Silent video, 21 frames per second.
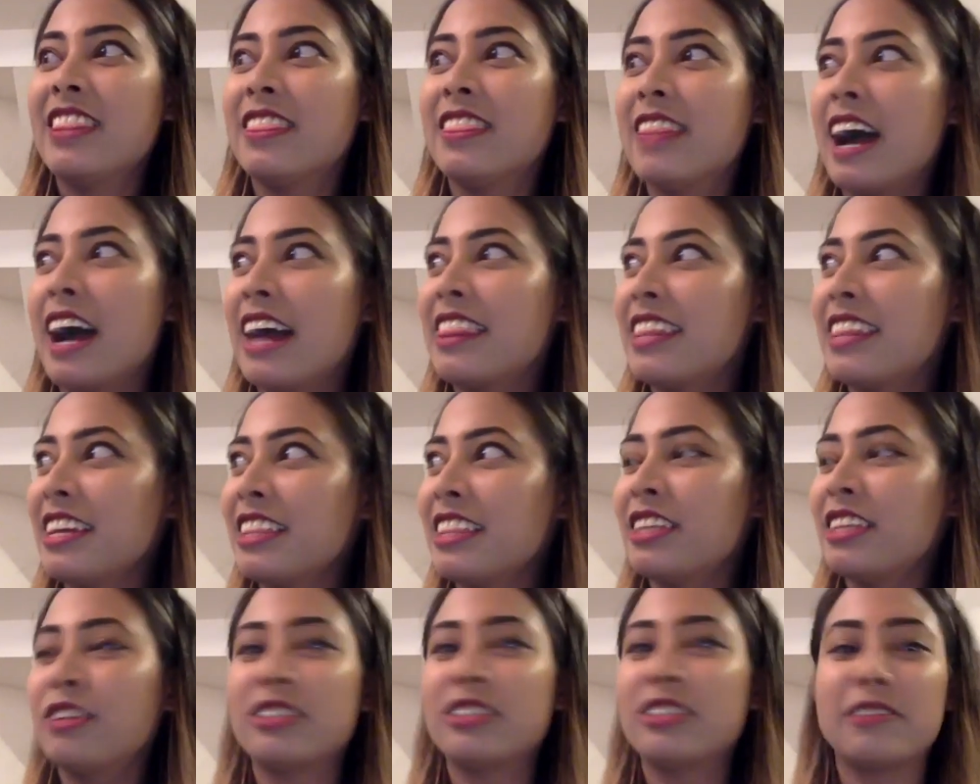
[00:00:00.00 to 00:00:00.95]
I think
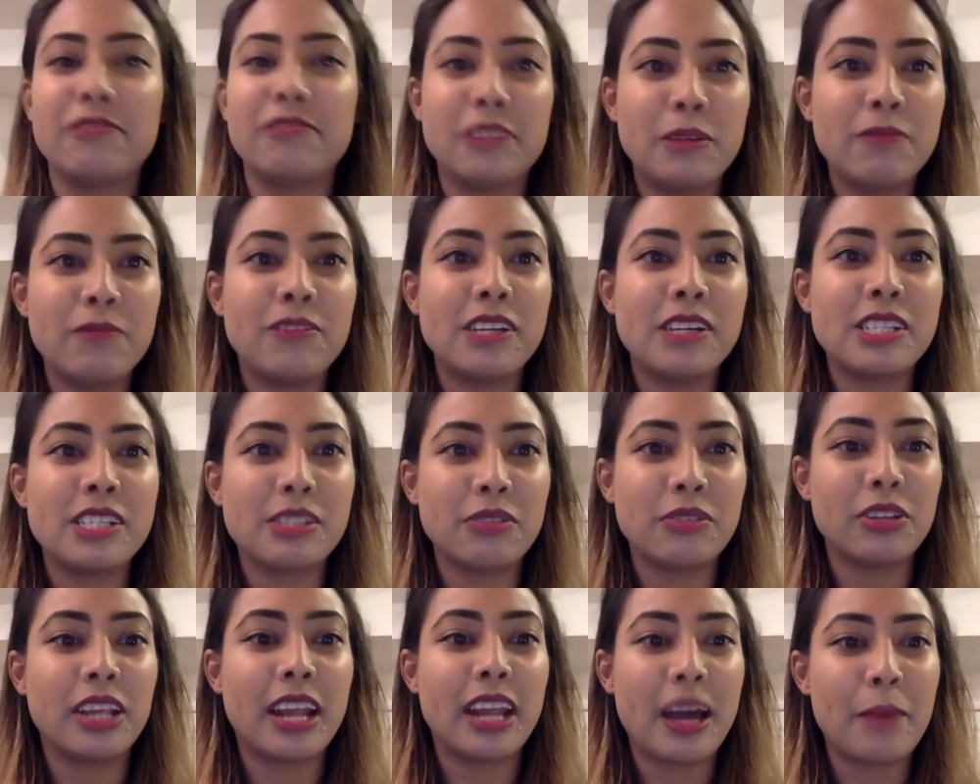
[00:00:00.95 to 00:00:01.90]
there's a film
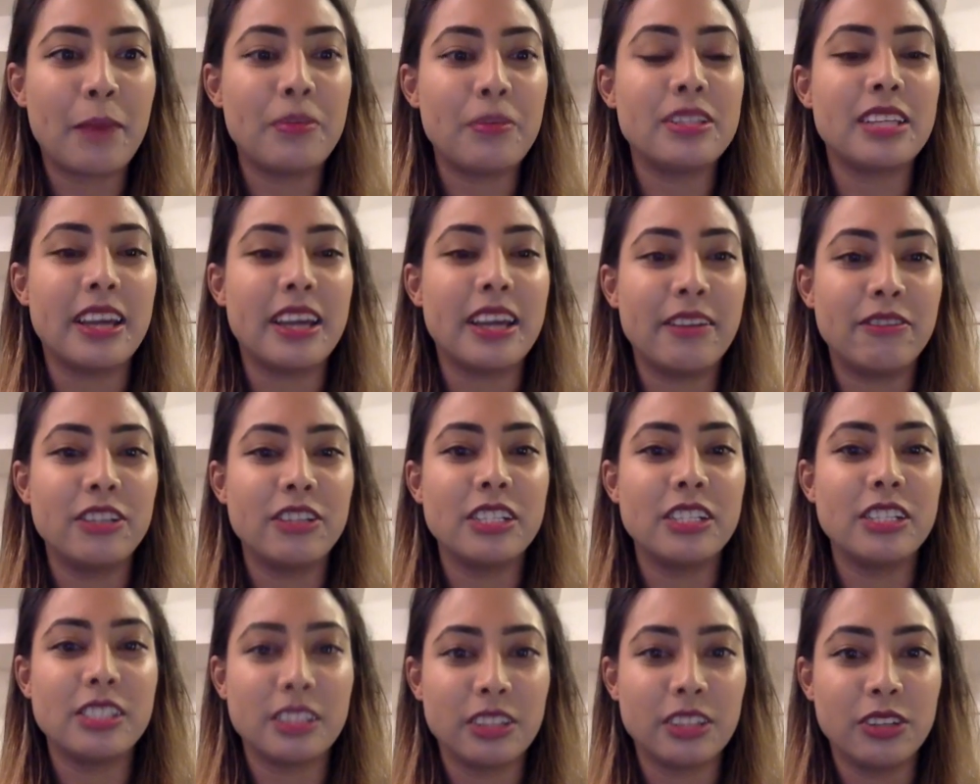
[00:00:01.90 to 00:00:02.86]
festival that happens every
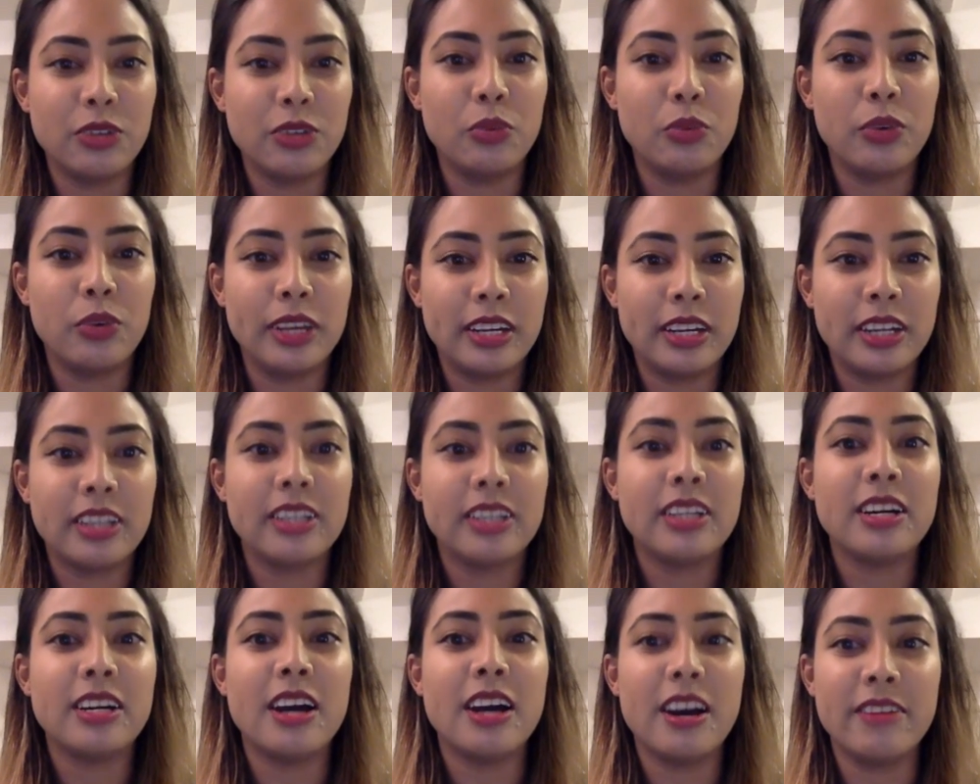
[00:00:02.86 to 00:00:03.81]
single week
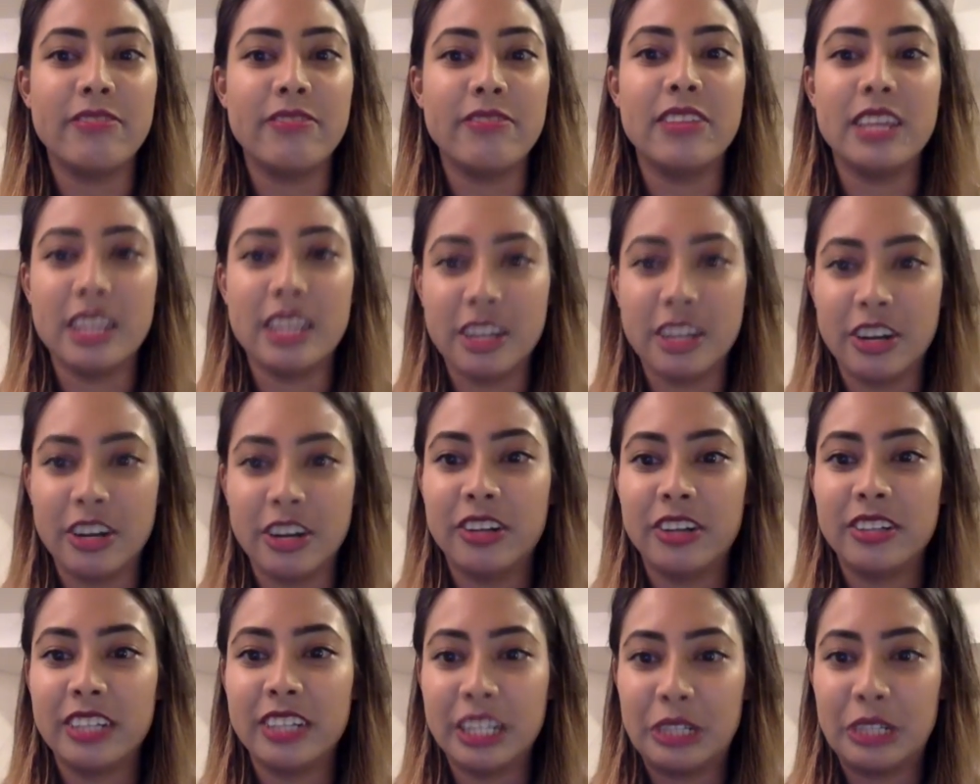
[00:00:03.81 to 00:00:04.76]
of the year,
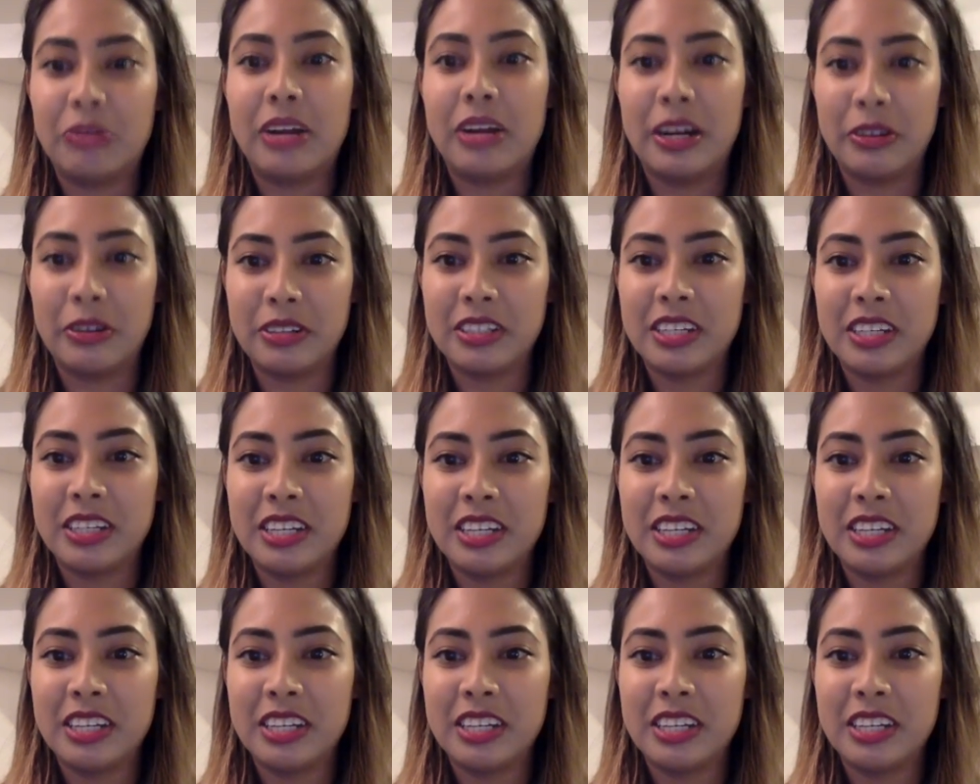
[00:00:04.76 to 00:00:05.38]
year round.